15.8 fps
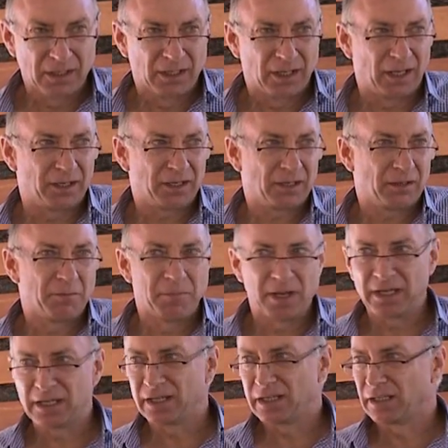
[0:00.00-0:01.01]
And
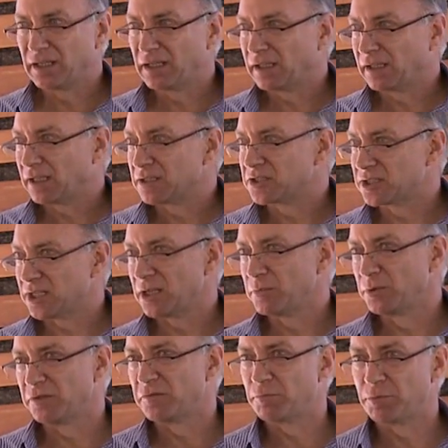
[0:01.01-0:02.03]
making a
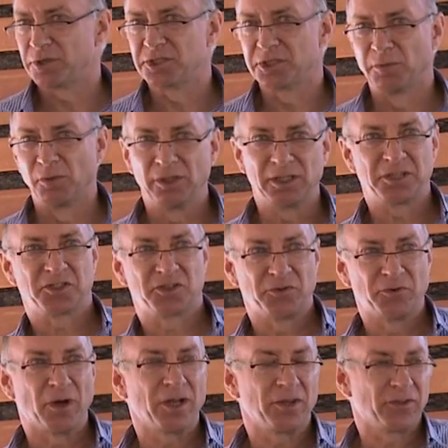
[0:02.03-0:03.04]
statement of principle, it's the
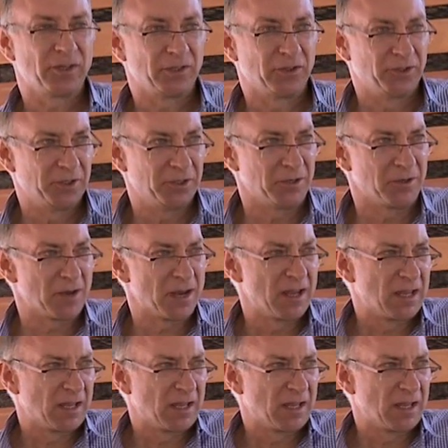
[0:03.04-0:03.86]
right thing to do,